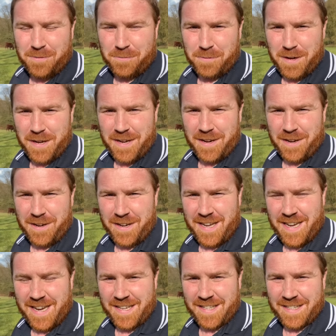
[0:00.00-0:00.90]
we are
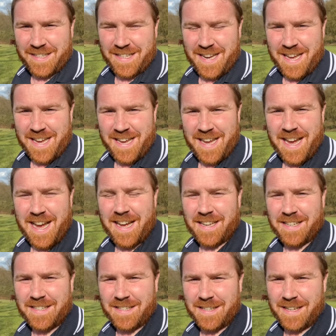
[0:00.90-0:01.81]
here today
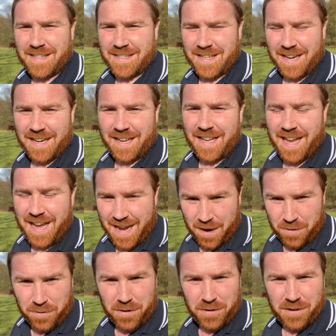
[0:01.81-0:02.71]
and exactly
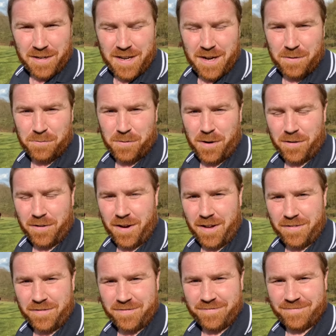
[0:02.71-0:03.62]
how you can help
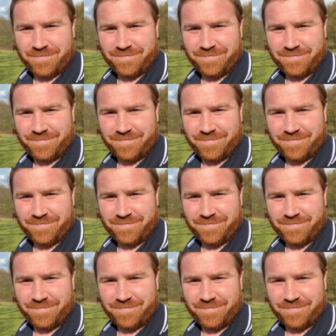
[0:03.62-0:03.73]
wildlife.